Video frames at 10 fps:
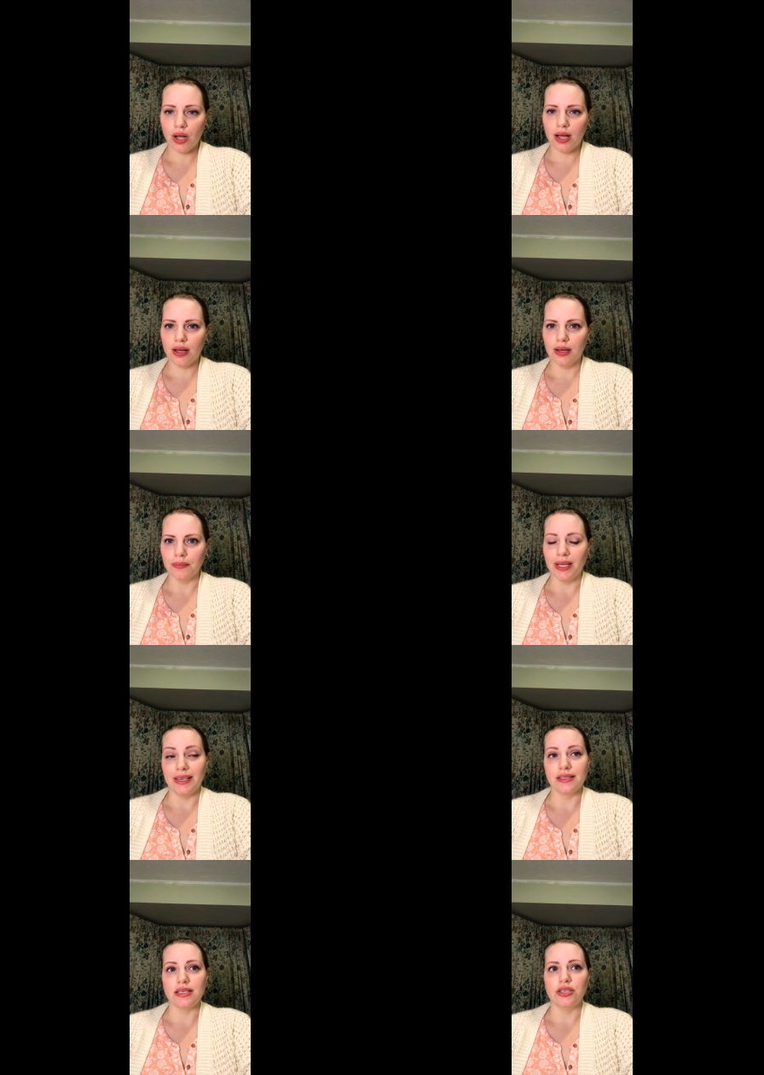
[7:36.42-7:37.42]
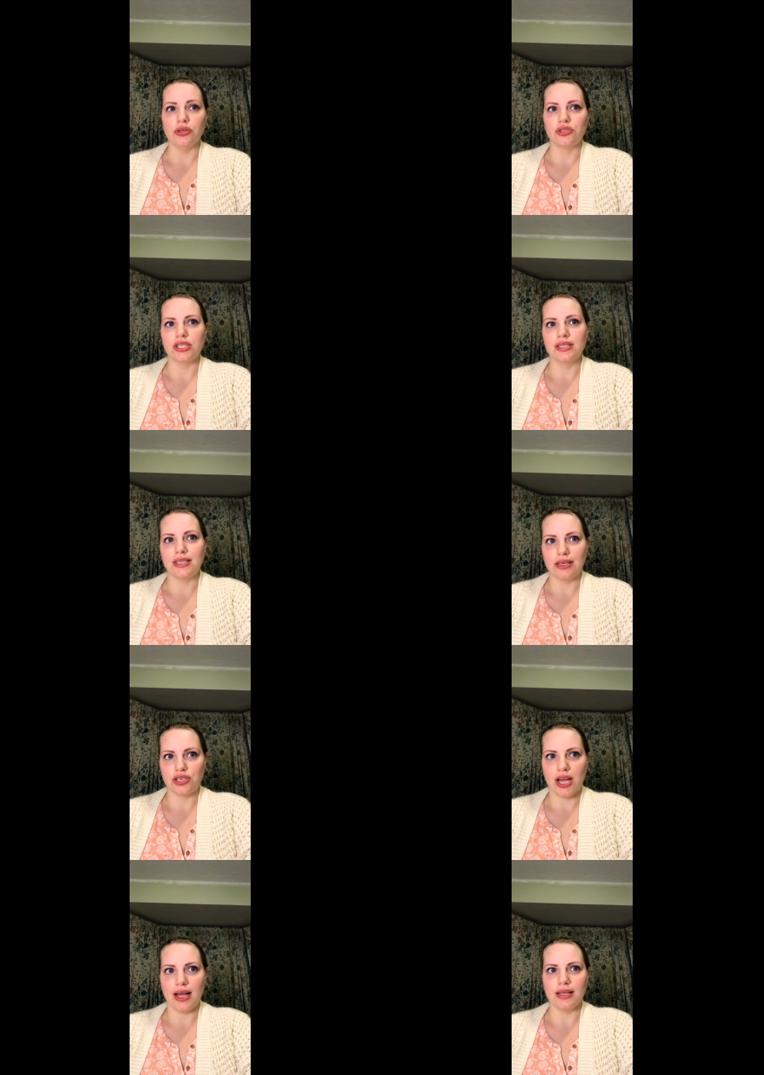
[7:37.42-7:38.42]
an institution such
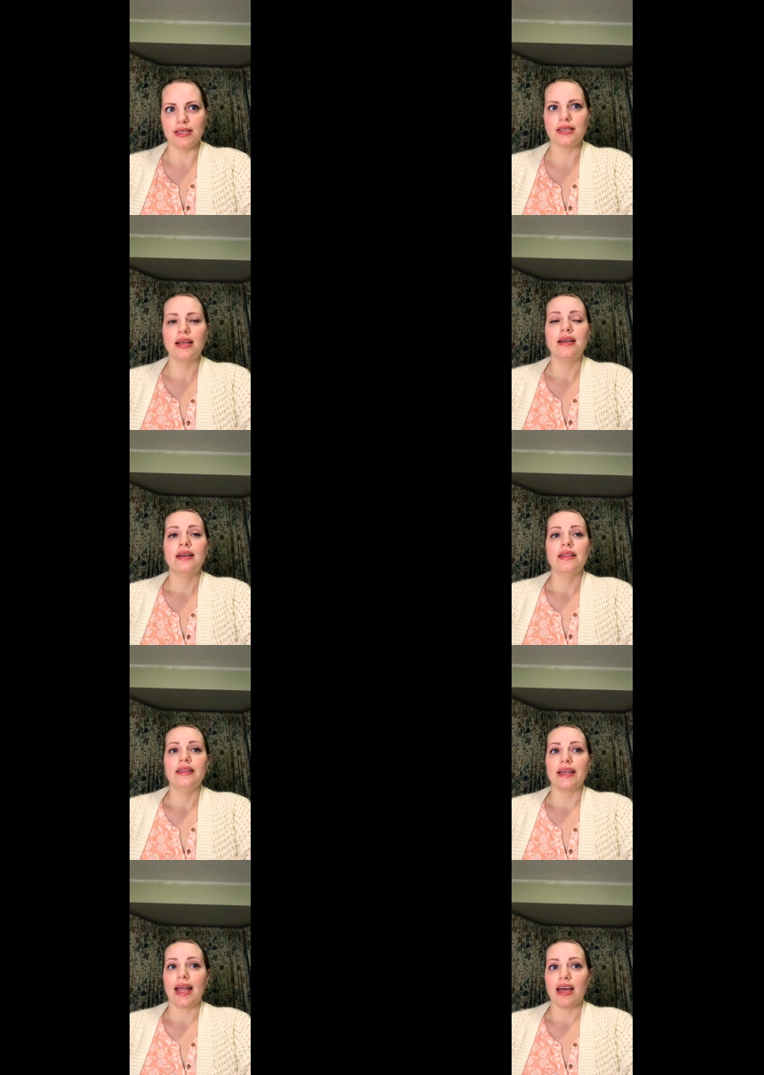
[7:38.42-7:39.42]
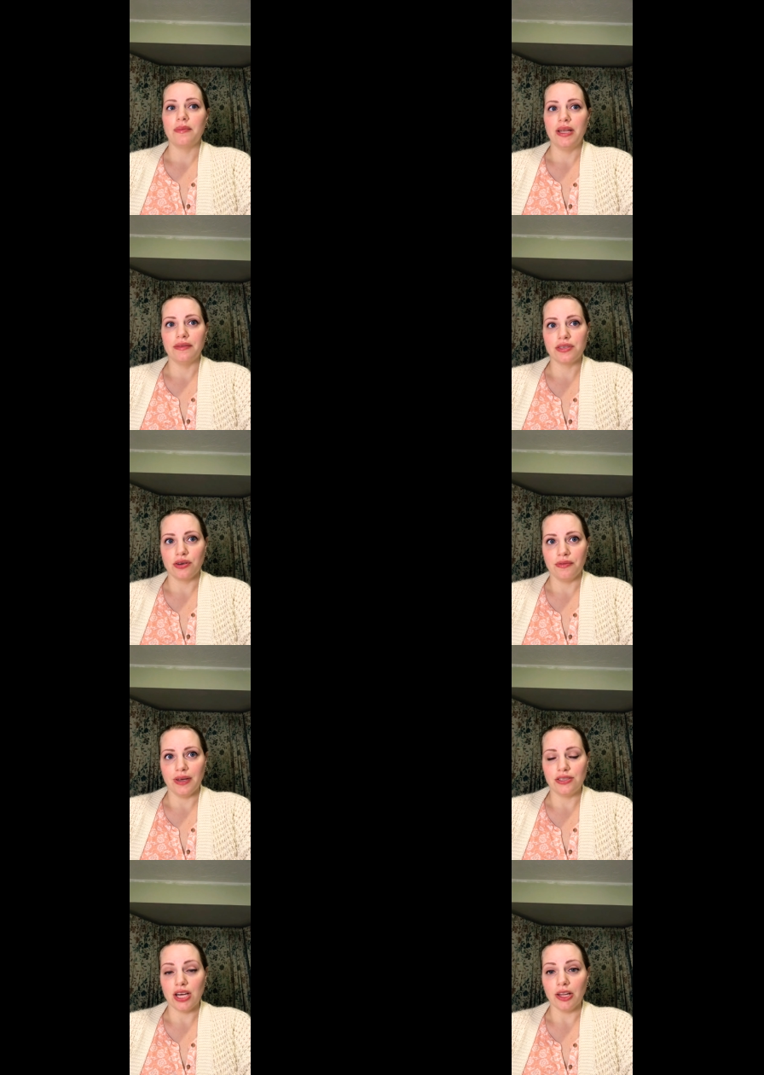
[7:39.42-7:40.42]
as the Academy of
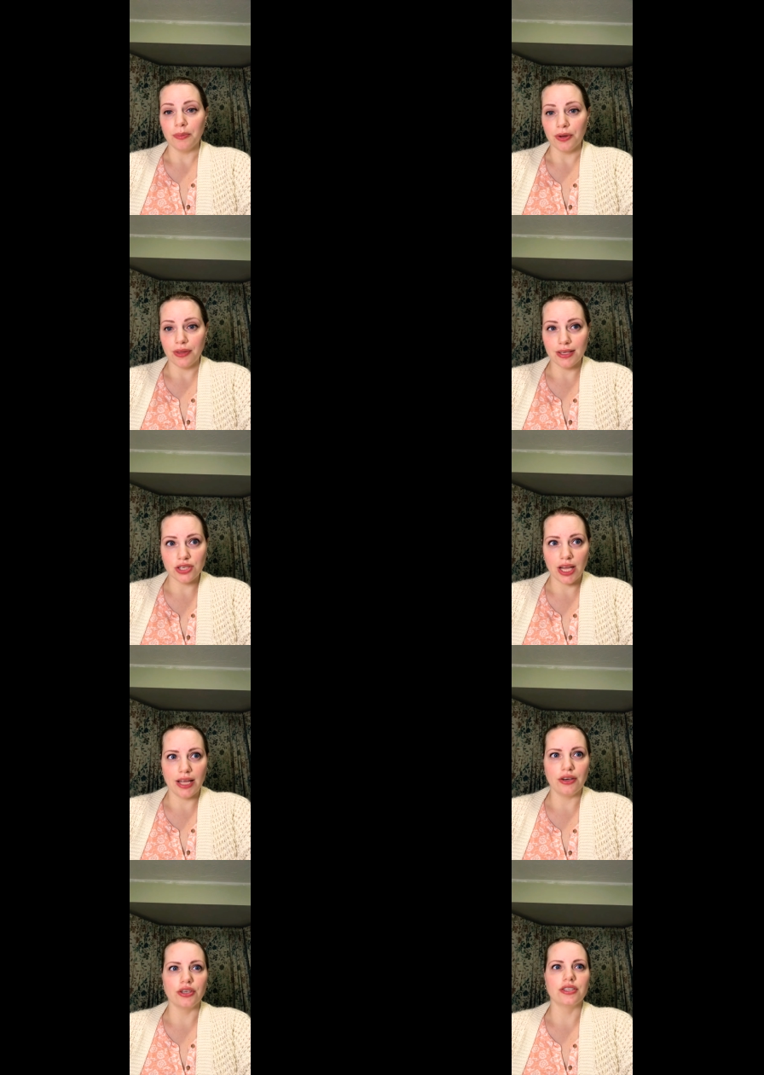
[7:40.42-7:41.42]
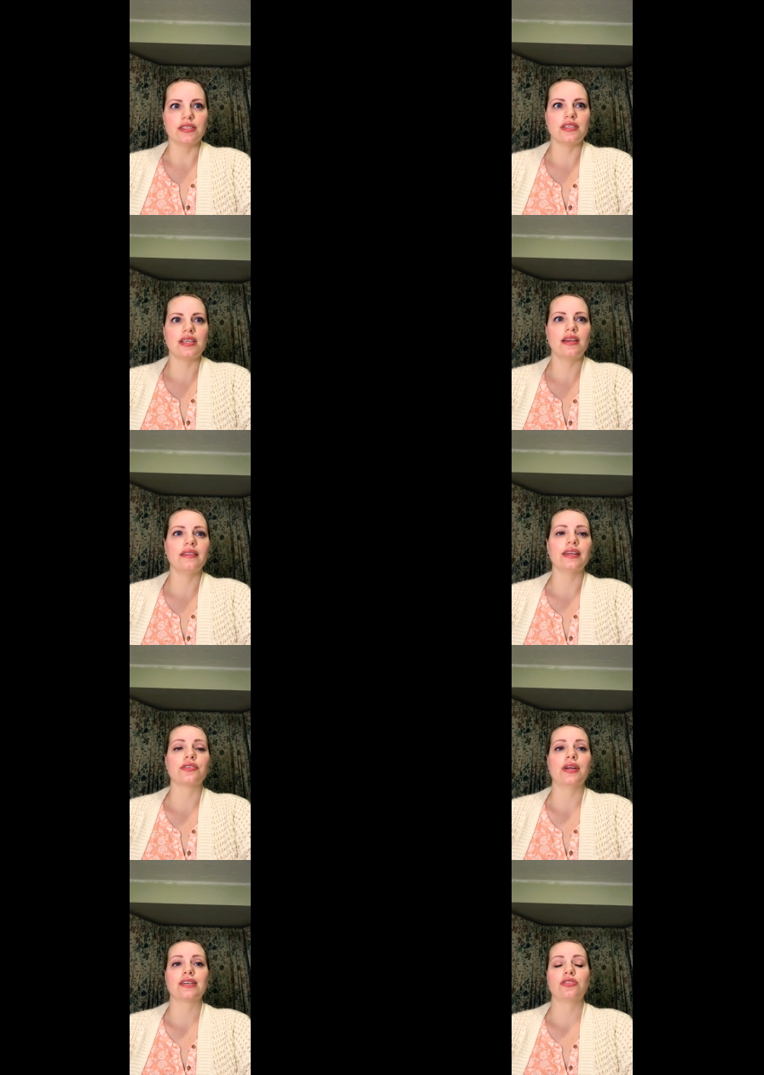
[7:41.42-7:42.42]
Certified Childbirth Educators, the
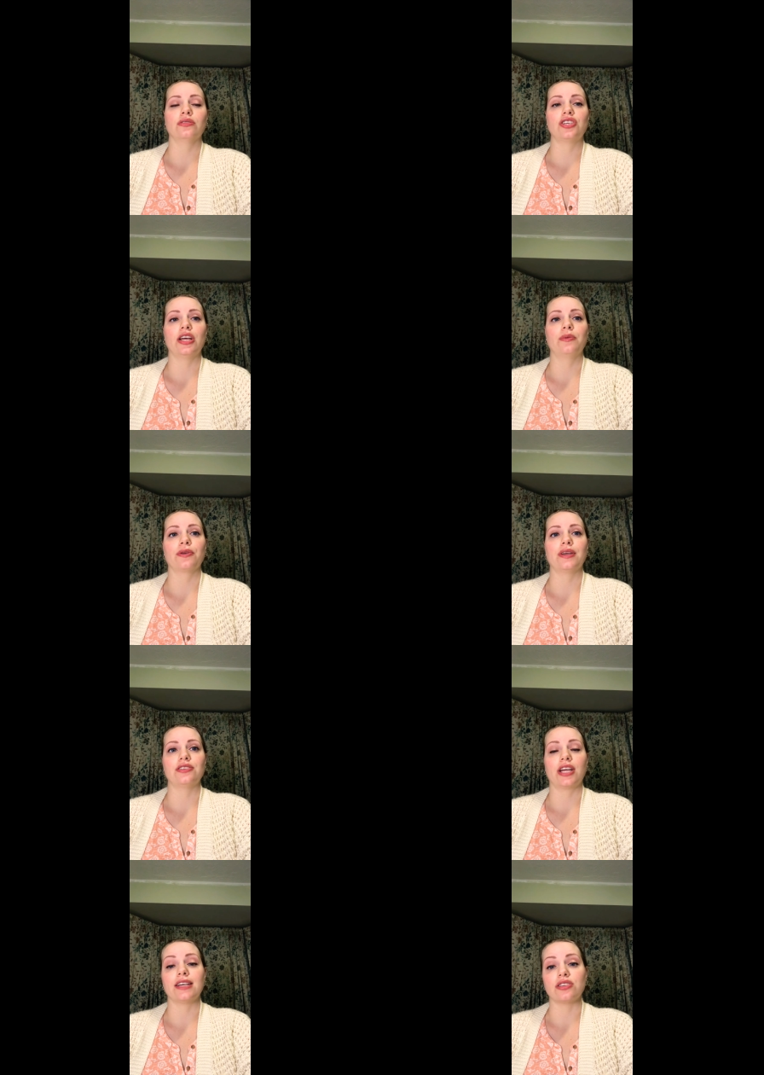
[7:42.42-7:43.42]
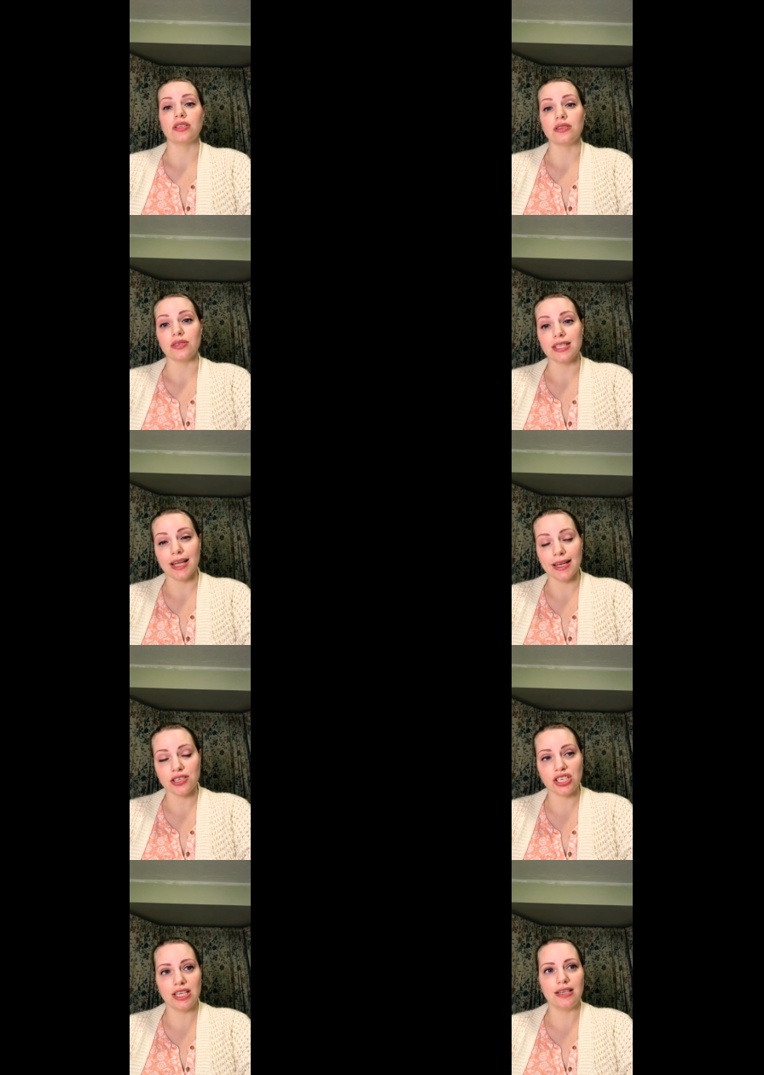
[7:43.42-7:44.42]
International Childbirth Education
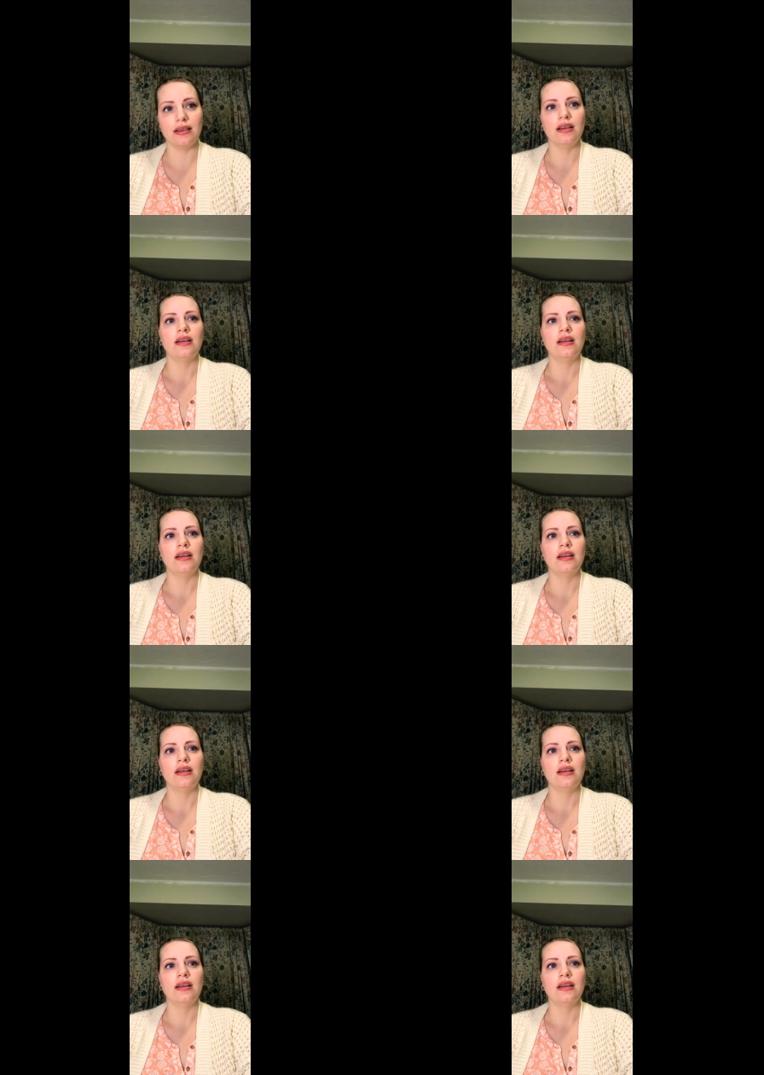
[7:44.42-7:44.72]
Association,